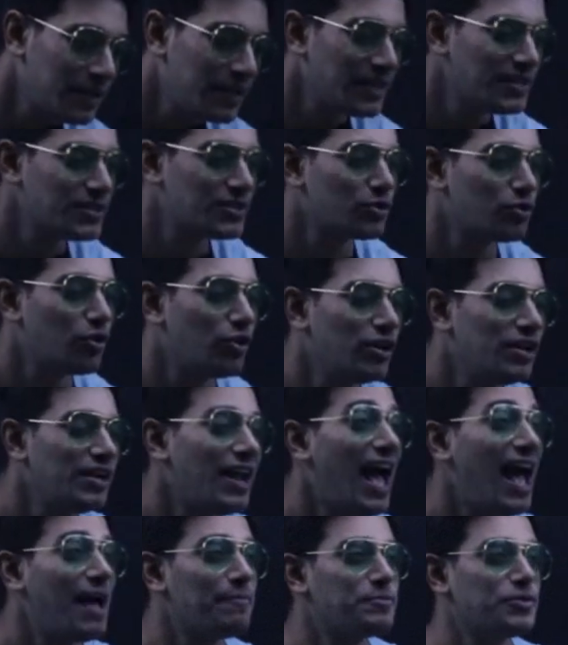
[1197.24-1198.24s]
is called
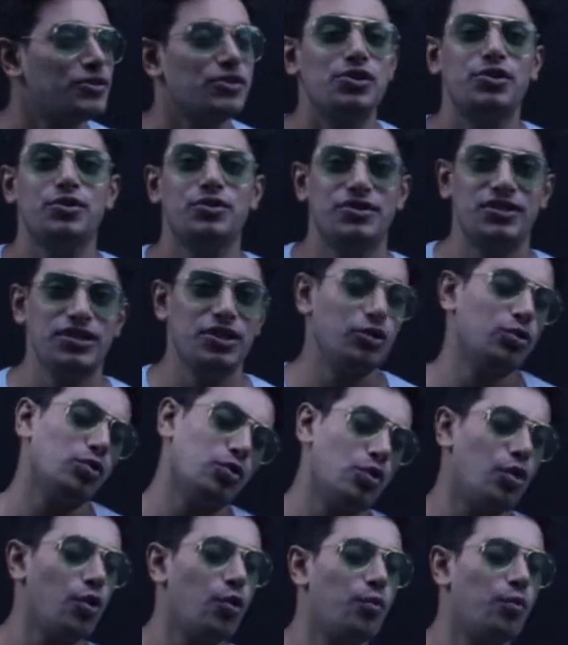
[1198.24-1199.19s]
absolute zero,